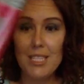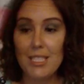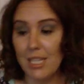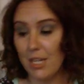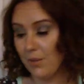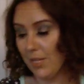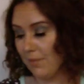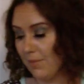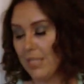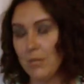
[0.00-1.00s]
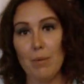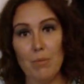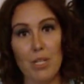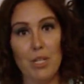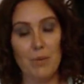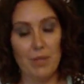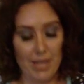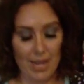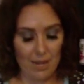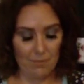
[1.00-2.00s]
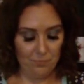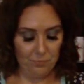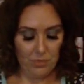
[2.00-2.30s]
So that's what I'm going to do with that.